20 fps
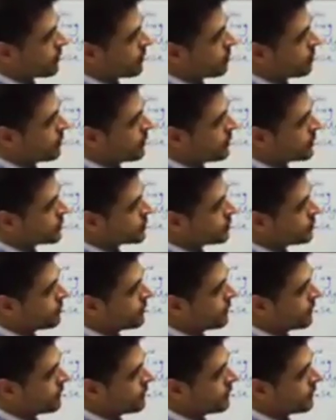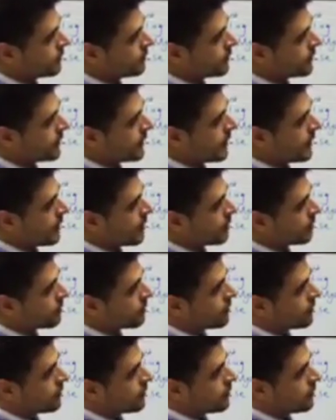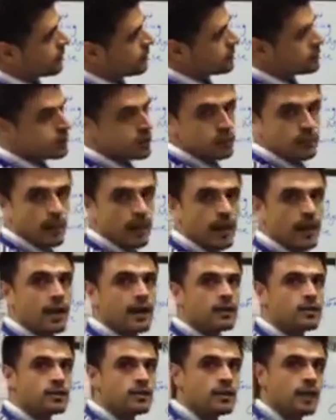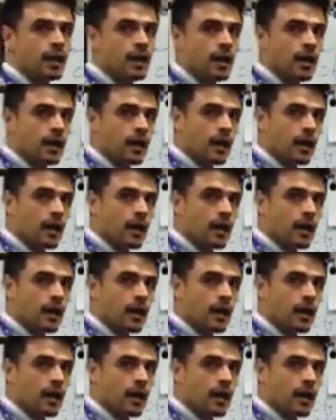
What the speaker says: muscle belly of the calf, she might actually